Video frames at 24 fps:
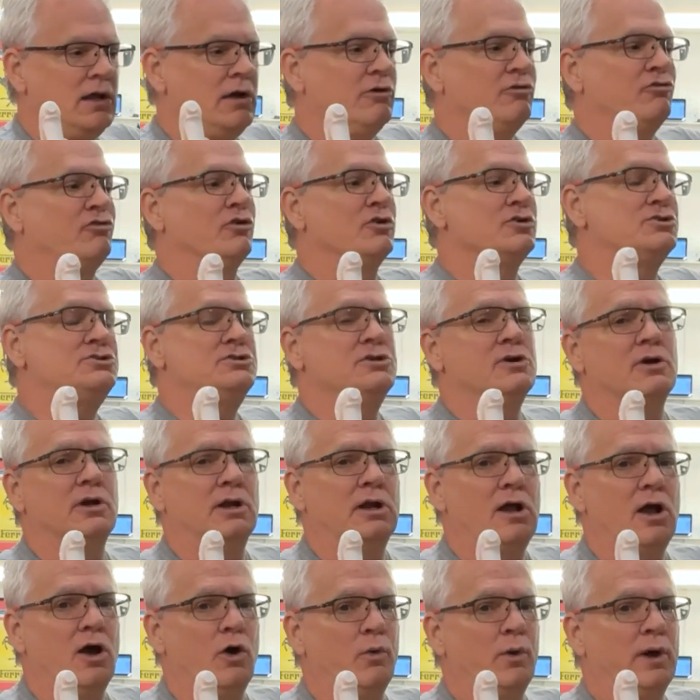First, you're going to
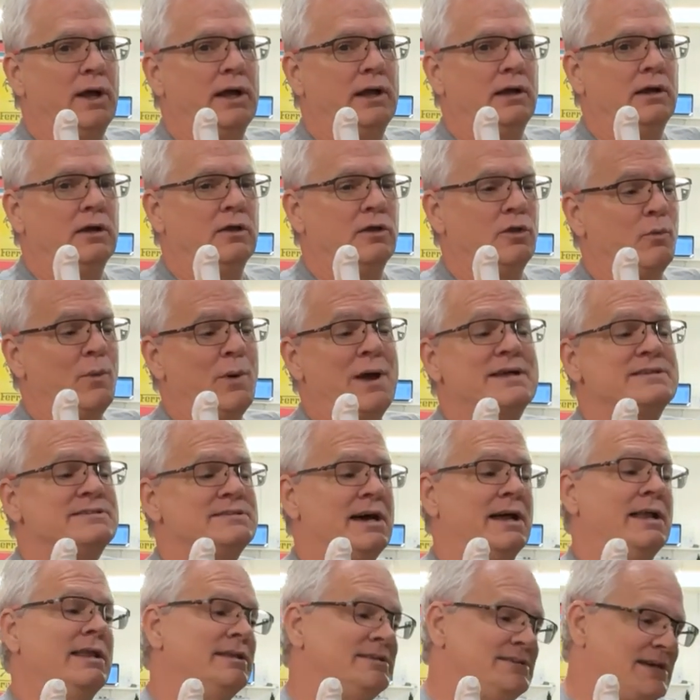go in the wet
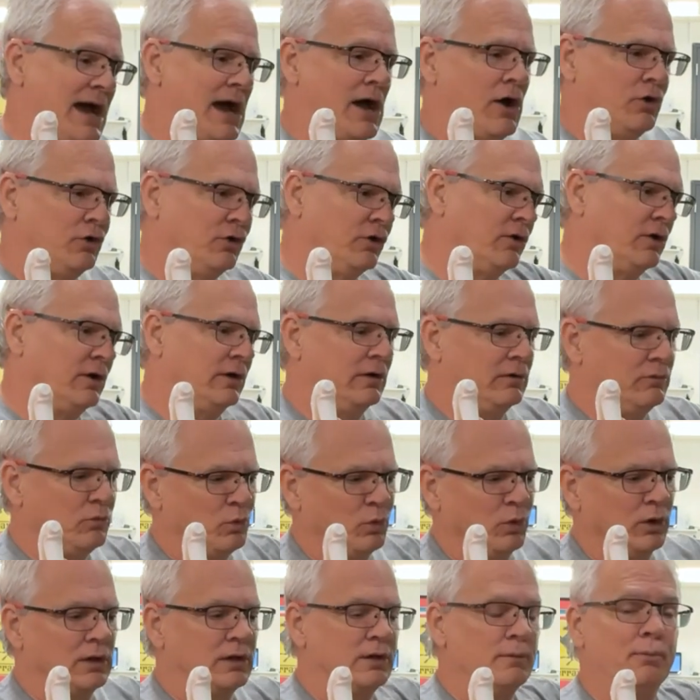side of the towel, you're going to
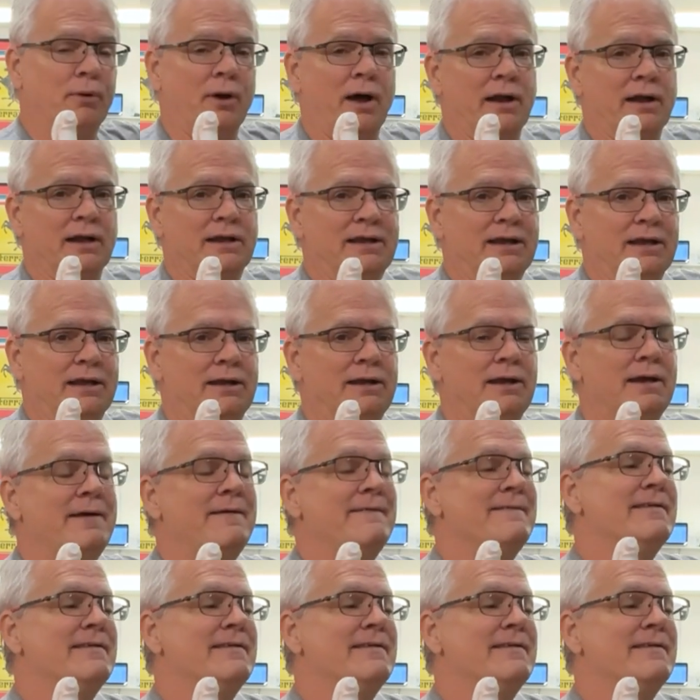work the product in,